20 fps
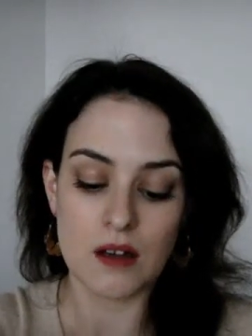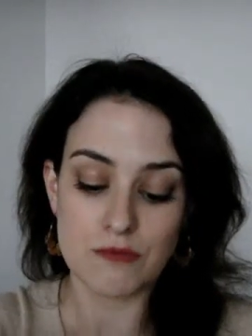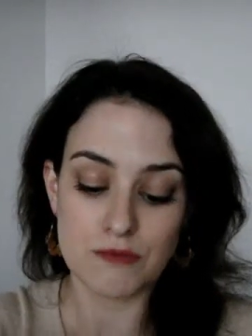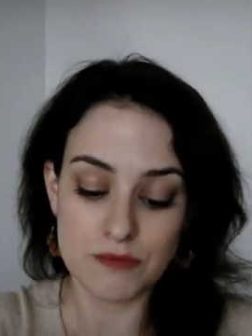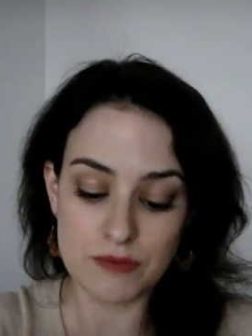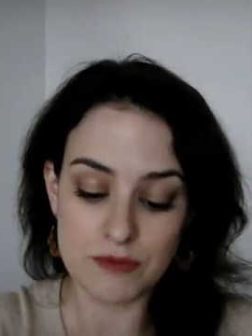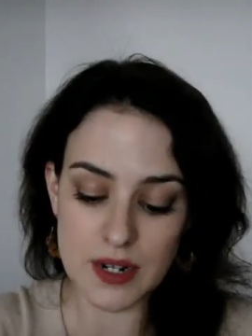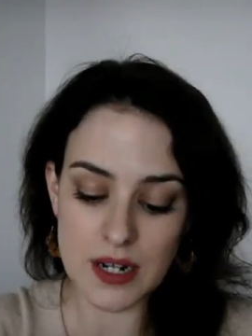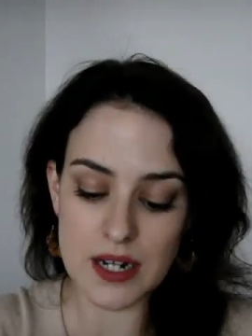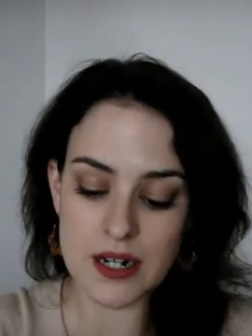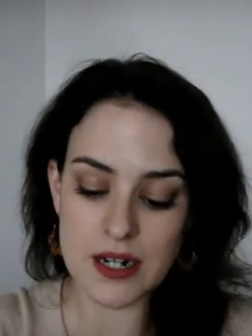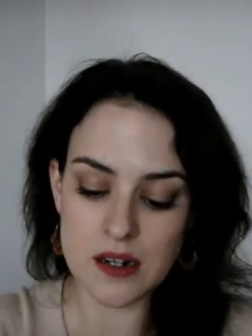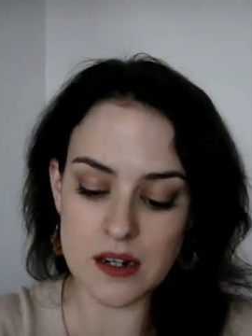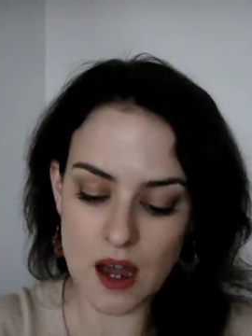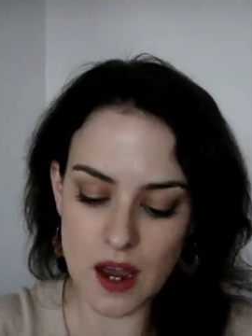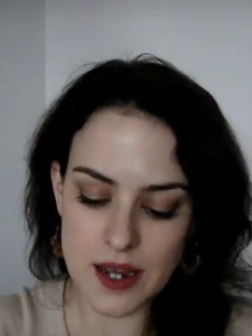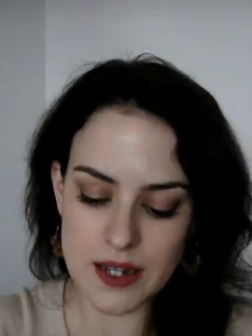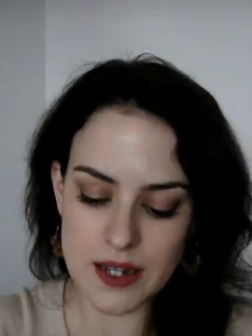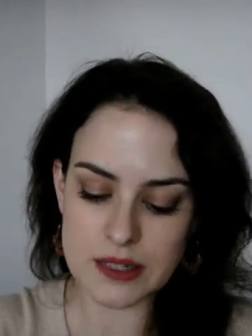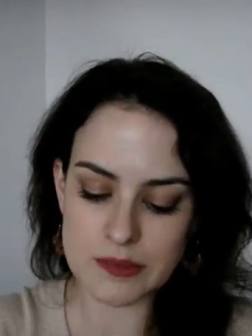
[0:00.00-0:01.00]
Really
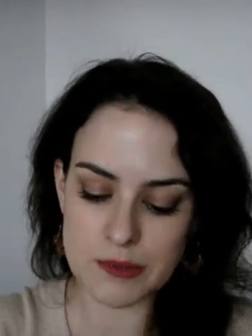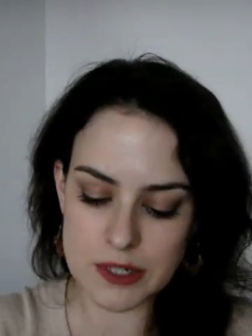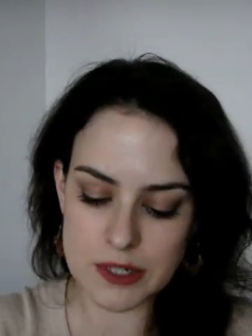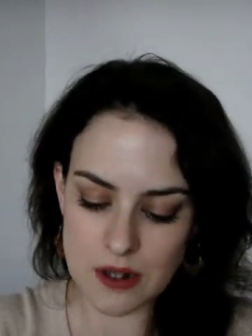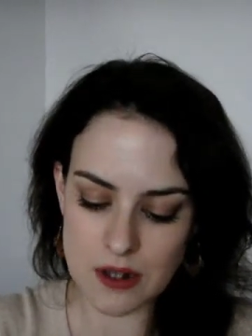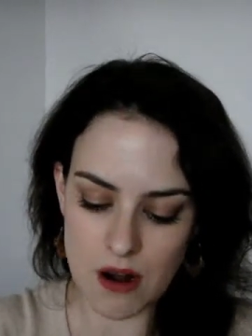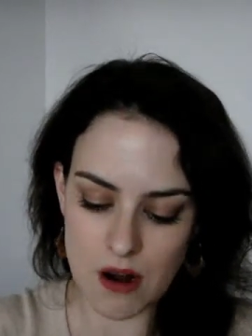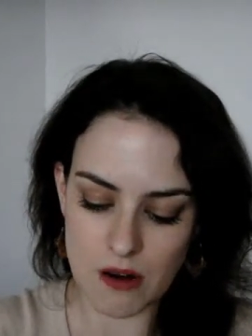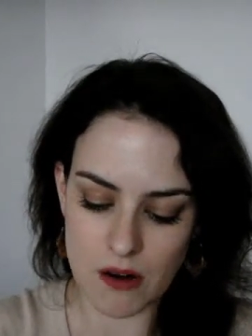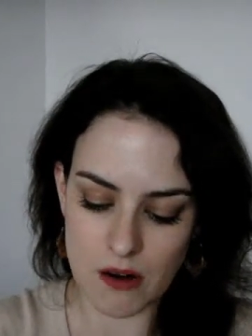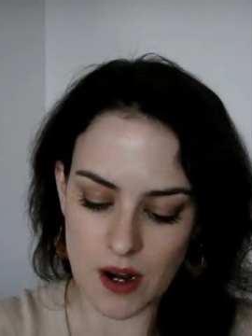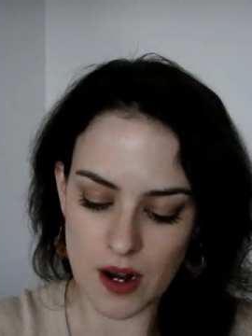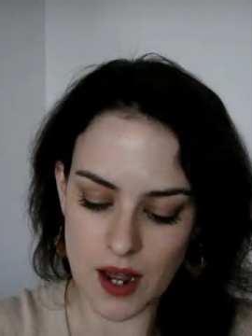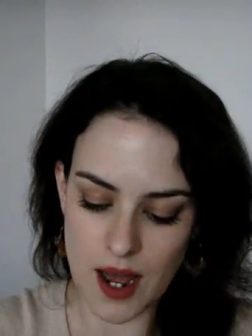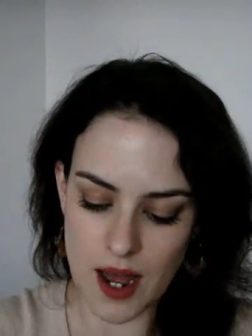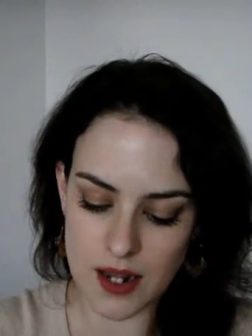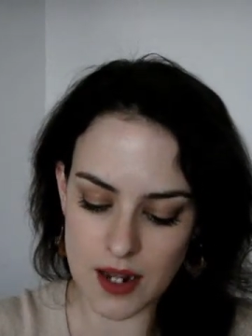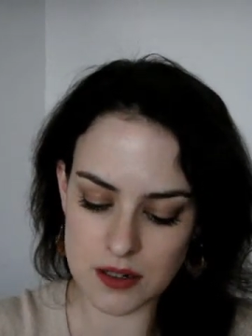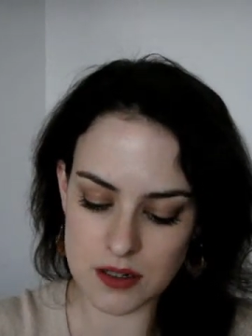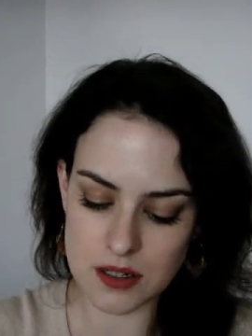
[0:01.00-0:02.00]
nice mascara
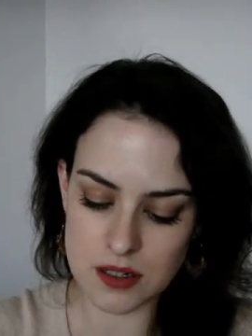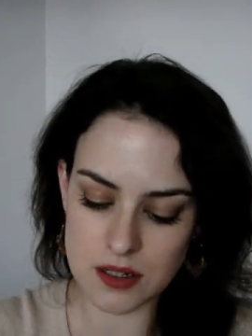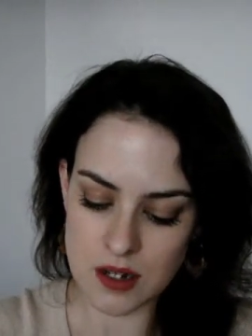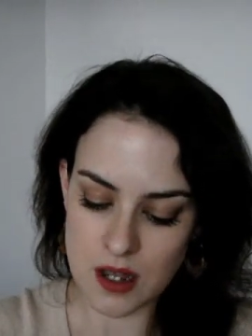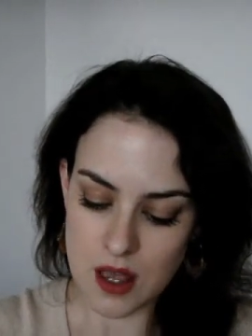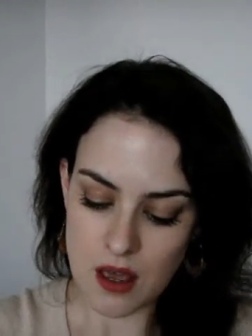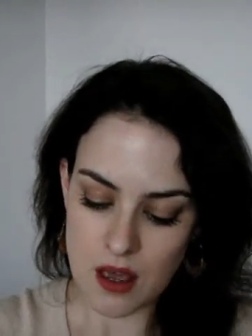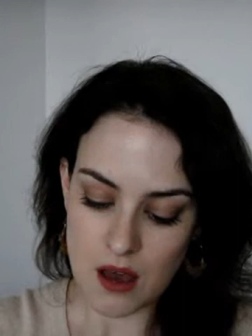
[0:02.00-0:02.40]
and